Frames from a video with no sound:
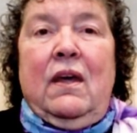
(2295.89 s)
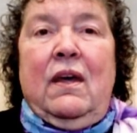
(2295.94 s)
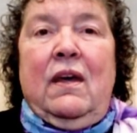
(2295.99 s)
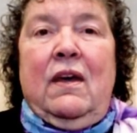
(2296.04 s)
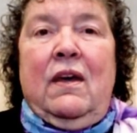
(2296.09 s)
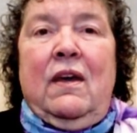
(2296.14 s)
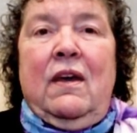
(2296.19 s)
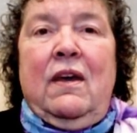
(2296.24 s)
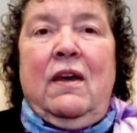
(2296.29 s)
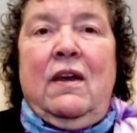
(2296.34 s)

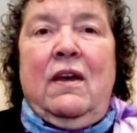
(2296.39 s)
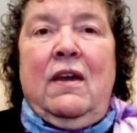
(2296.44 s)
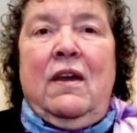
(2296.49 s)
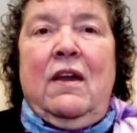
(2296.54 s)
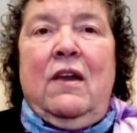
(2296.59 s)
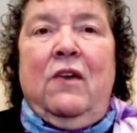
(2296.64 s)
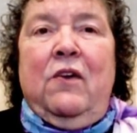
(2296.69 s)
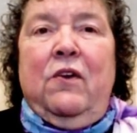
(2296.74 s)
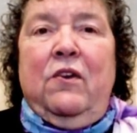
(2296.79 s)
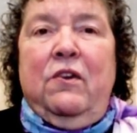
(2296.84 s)
And
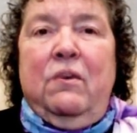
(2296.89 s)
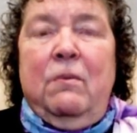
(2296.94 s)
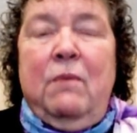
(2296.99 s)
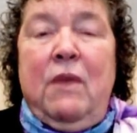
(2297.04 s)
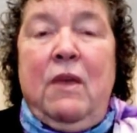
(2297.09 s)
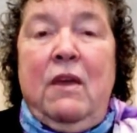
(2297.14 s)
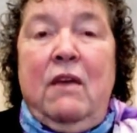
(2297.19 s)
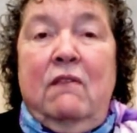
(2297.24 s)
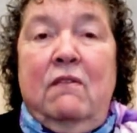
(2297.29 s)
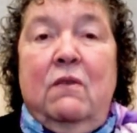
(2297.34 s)
he looked at
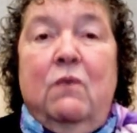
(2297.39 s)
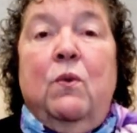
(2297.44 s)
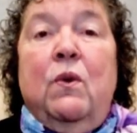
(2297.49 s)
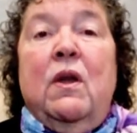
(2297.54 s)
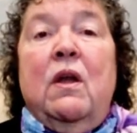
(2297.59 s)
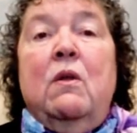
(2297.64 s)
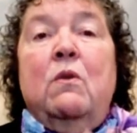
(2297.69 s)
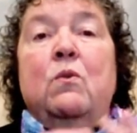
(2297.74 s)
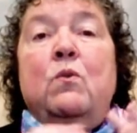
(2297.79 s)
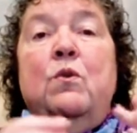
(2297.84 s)
me, he said,
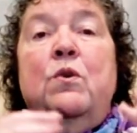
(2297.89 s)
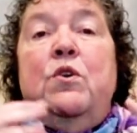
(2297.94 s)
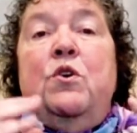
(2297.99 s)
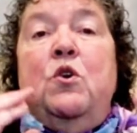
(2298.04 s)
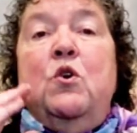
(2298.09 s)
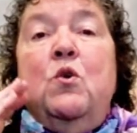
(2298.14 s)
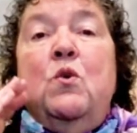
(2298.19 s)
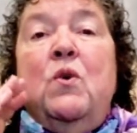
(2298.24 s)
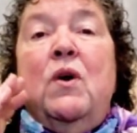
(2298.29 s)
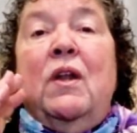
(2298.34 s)
Well, will
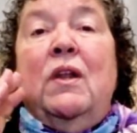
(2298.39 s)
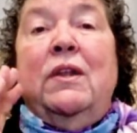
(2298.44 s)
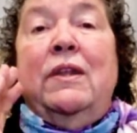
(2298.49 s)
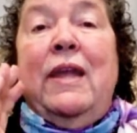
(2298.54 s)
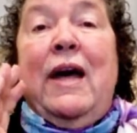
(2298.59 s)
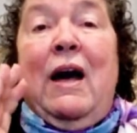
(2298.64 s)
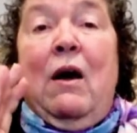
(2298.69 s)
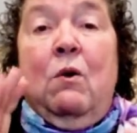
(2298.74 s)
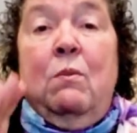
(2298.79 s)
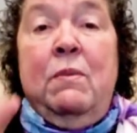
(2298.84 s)
you
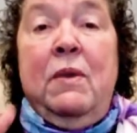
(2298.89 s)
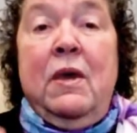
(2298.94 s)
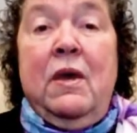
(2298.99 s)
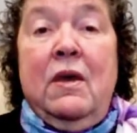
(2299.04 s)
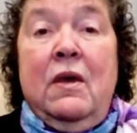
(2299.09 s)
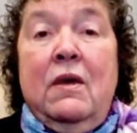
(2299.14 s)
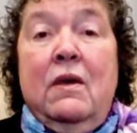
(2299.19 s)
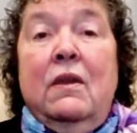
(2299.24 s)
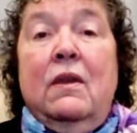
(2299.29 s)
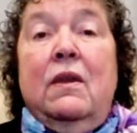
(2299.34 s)
allow
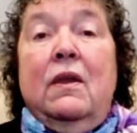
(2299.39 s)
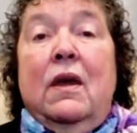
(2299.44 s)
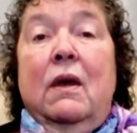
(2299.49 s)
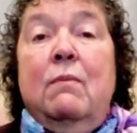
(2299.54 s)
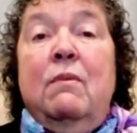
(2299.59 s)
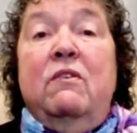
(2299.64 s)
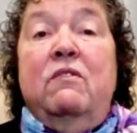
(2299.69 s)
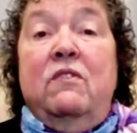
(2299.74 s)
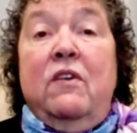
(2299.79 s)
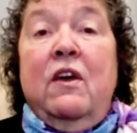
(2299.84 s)
me to
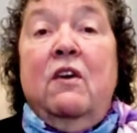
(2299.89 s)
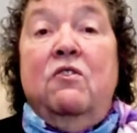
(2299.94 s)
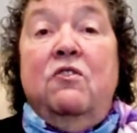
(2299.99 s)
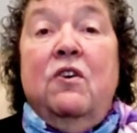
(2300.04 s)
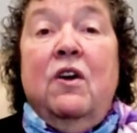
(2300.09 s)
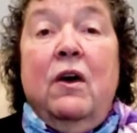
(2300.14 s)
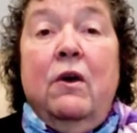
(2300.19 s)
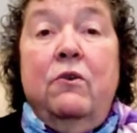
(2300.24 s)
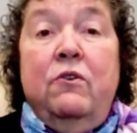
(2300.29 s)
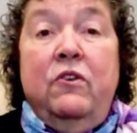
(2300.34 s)
come and stay
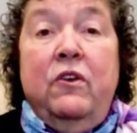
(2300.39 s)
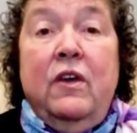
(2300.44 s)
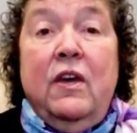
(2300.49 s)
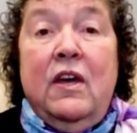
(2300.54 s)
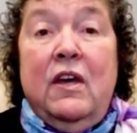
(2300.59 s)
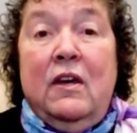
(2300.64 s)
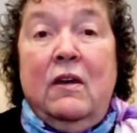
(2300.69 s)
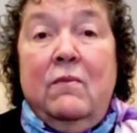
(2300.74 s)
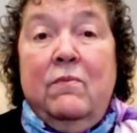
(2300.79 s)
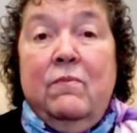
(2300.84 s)
at your house
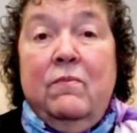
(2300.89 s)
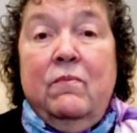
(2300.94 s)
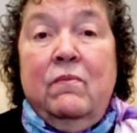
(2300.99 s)
again?